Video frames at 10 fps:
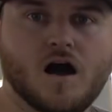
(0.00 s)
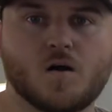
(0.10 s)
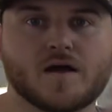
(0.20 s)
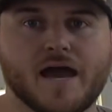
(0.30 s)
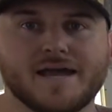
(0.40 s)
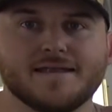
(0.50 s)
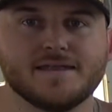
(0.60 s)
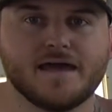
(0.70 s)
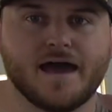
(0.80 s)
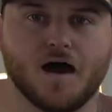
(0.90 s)
Okay,
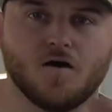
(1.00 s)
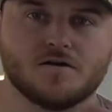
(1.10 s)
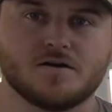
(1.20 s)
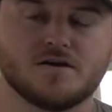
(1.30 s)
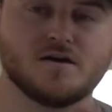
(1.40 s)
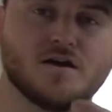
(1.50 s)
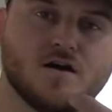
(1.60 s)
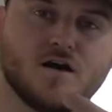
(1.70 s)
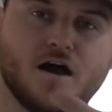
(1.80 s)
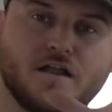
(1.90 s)
now,
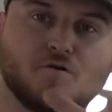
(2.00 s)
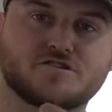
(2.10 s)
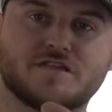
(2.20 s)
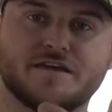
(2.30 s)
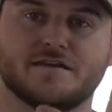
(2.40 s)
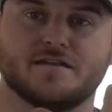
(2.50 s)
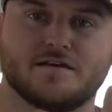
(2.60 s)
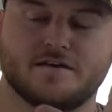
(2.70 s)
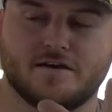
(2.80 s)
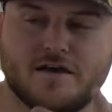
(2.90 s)
I know what you're thinking.
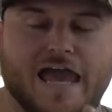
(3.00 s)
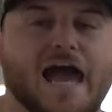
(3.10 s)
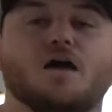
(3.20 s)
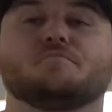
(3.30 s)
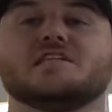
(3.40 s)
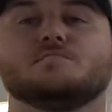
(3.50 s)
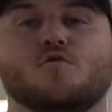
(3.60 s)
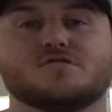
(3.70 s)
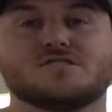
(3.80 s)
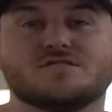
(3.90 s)
How many
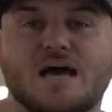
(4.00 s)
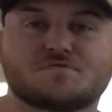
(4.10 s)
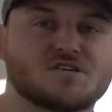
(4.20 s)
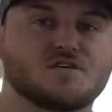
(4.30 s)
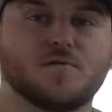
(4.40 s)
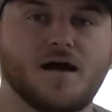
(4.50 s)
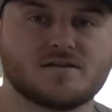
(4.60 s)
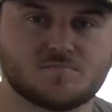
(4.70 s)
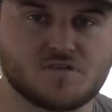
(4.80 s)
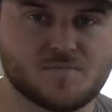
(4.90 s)
more steps could there
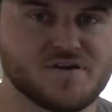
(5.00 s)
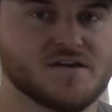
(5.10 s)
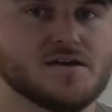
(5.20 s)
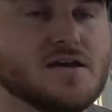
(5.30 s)
possibly be?